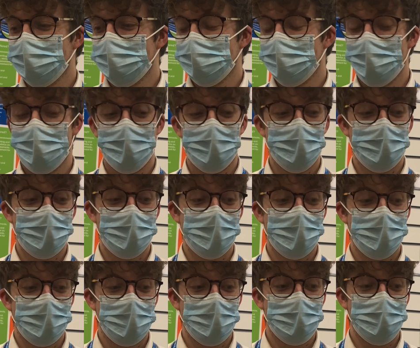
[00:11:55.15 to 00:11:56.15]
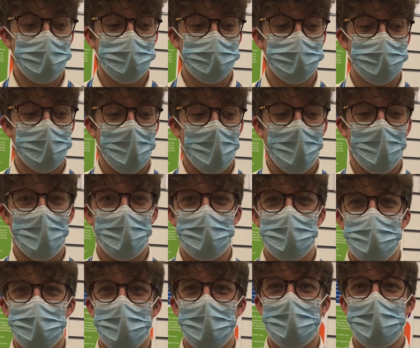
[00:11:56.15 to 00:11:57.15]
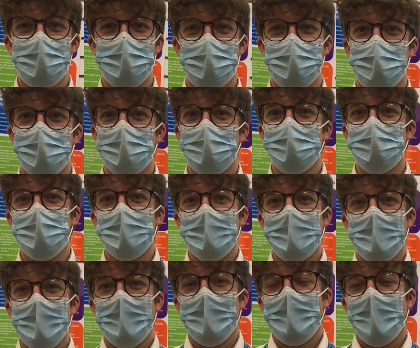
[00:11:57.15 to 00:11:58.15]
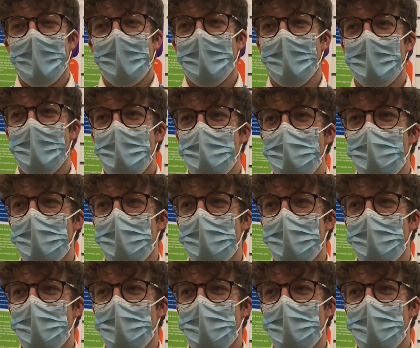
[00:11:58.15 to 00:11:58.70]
you've got to go home, and that was a bit surreal. And